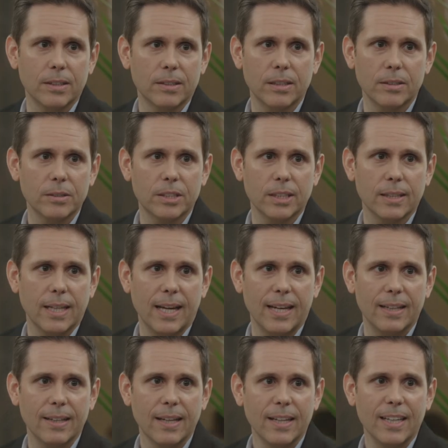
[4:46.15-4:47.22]
conclusion
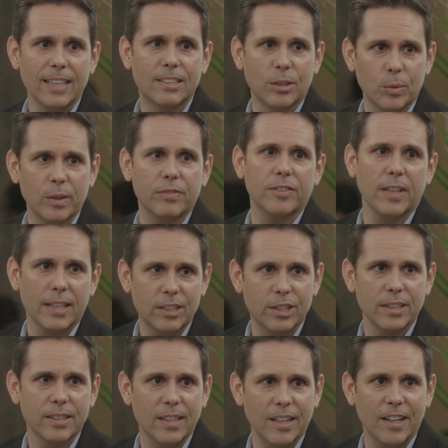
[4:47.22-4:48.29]
that it's a
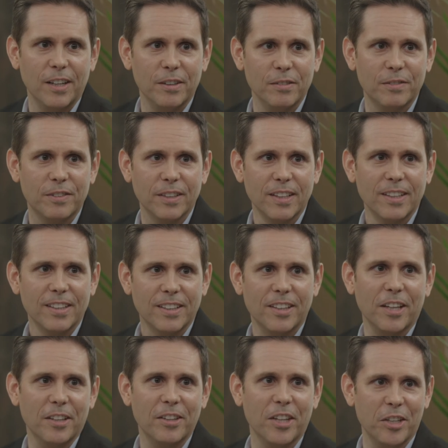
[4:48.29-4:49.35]
reflection of yeah.
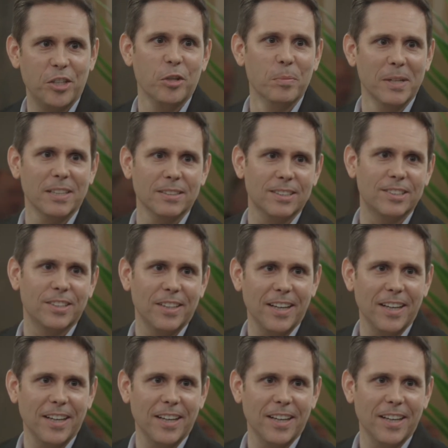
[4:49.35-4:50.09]
the, the humans